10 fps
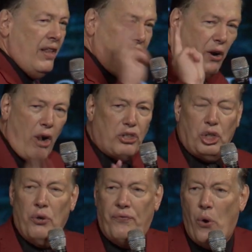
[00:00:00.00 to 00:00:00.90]
There are
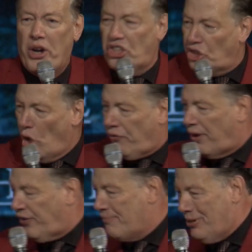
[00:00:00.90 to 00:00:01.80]
two voices
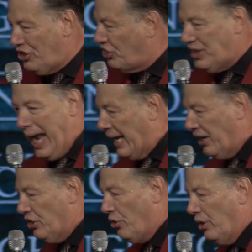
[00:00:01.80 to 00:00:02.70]
over every mistake
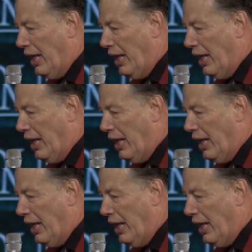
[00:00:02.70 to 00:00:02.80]
in your